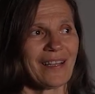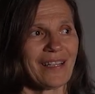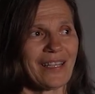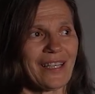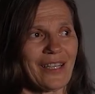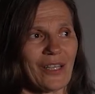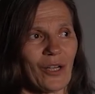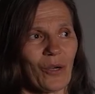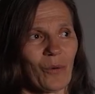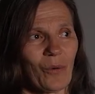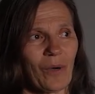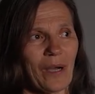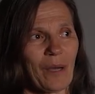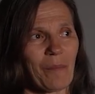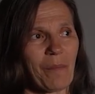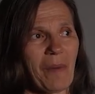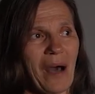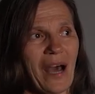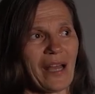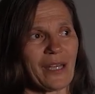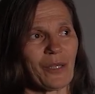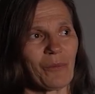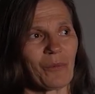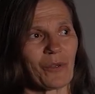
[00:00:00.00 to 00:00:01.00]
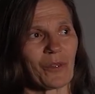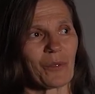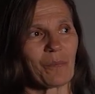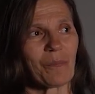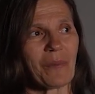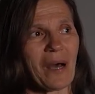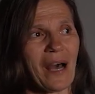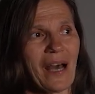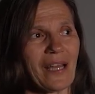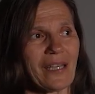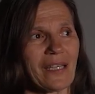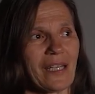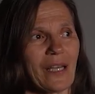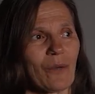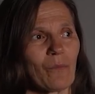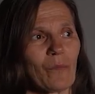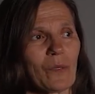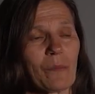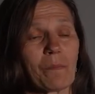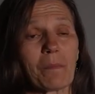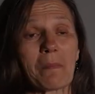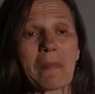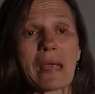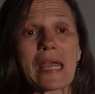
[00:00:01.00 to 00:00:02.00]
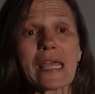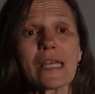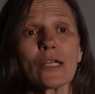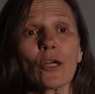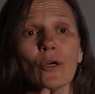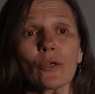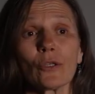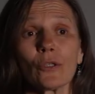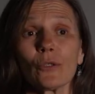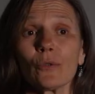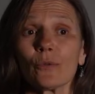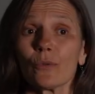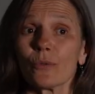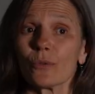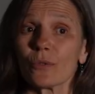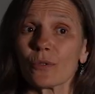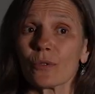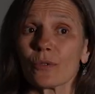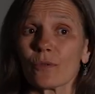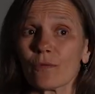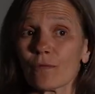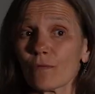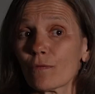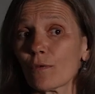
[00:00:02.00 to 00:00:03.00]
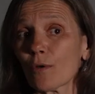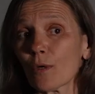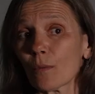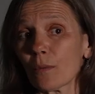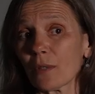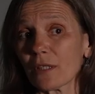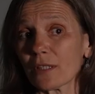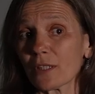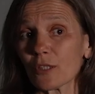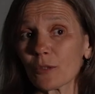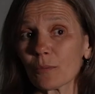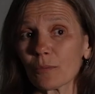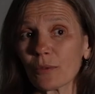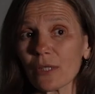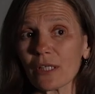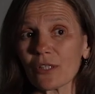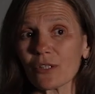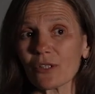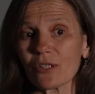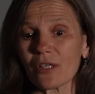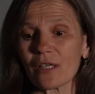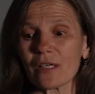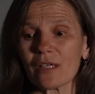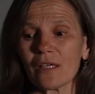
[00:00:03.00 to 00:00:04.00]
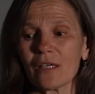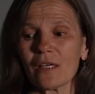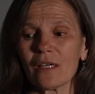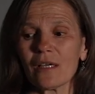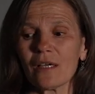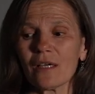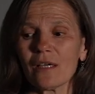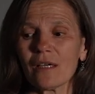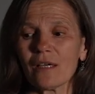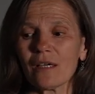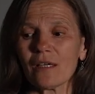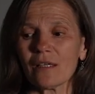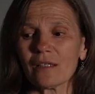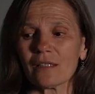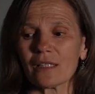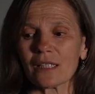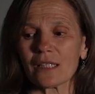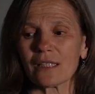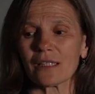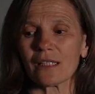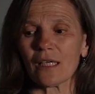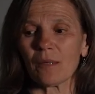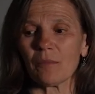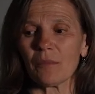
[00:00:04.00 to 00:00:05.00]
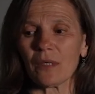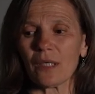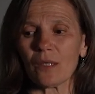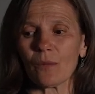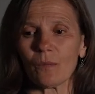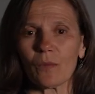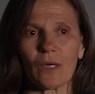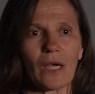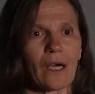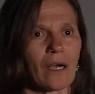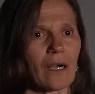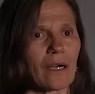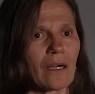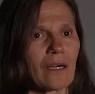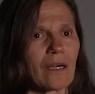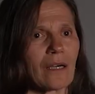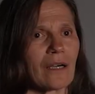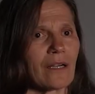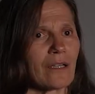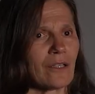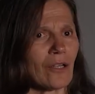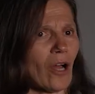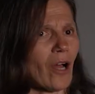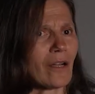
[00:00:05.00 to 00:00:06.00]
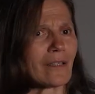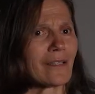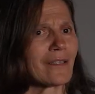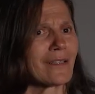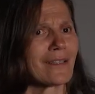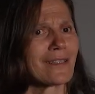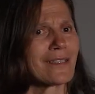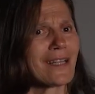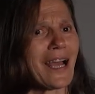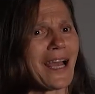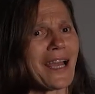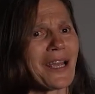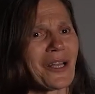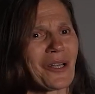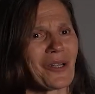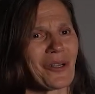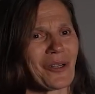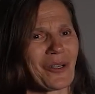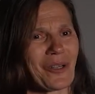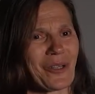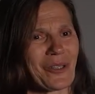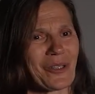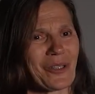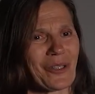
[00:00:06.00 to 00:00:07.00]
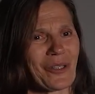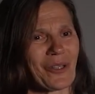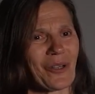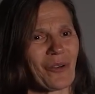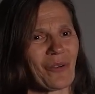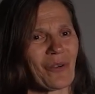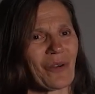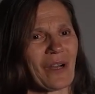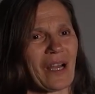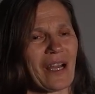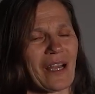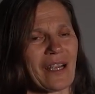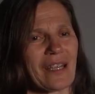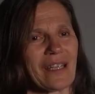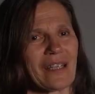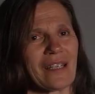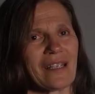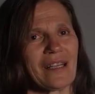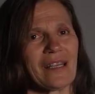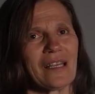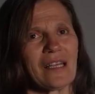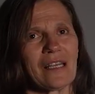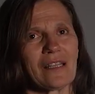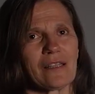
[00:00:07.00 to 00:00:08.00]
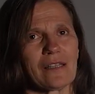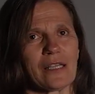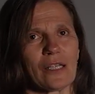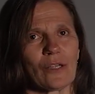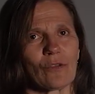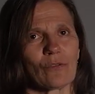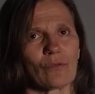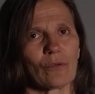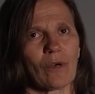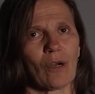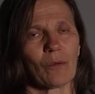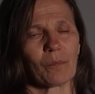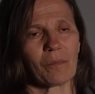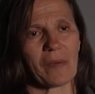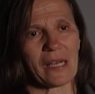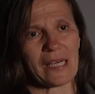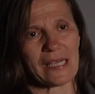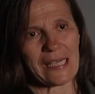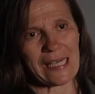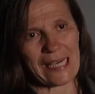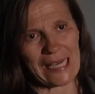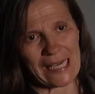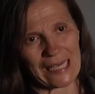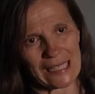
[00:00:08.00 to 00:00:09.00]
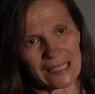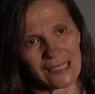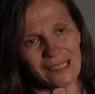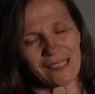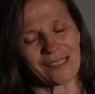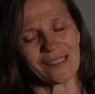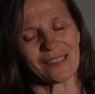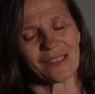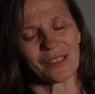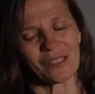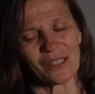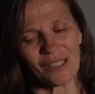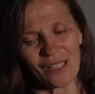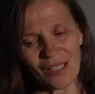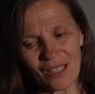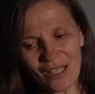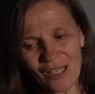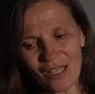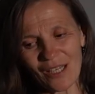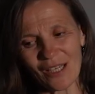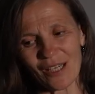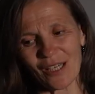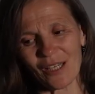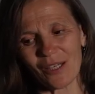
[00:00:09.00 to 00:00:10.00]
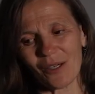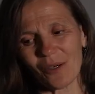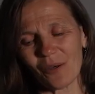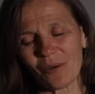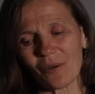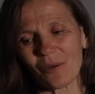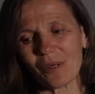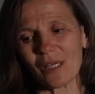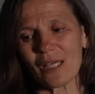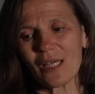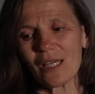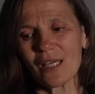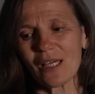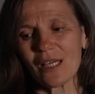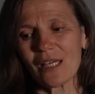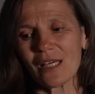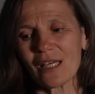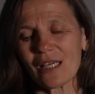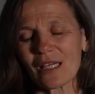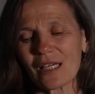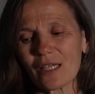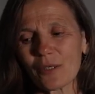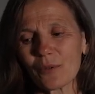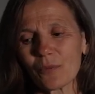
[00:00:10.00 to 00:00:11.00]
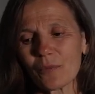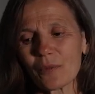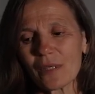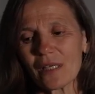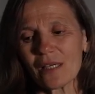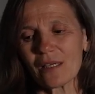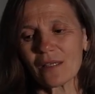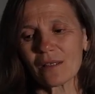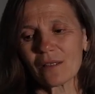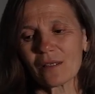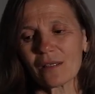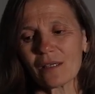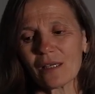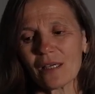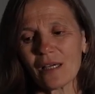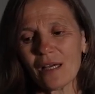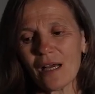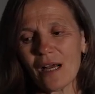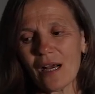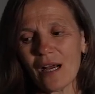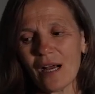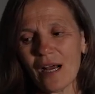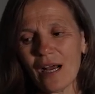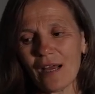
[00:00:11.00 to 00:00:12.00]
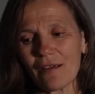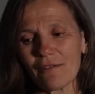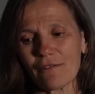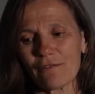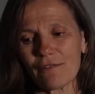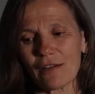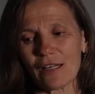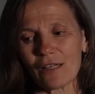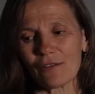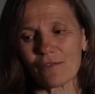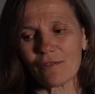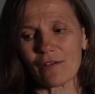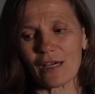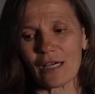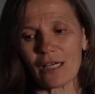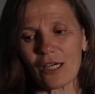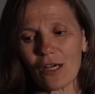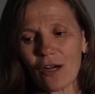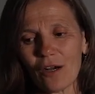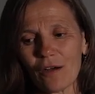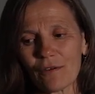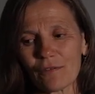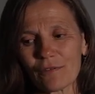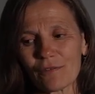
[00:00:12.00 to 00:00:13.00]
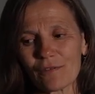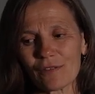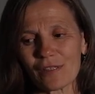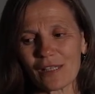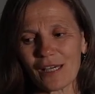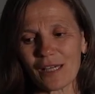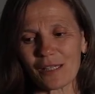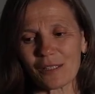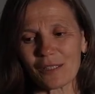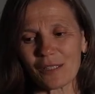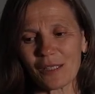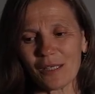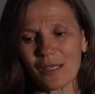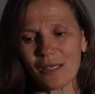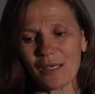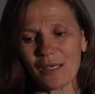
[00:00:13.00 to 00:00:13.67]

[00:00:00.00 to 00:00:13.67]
you know, a body with a body and we may not use verbal expression, does that mean we're not in a dialogue? You know, I think throughout my dance, you know, career, I felt very often that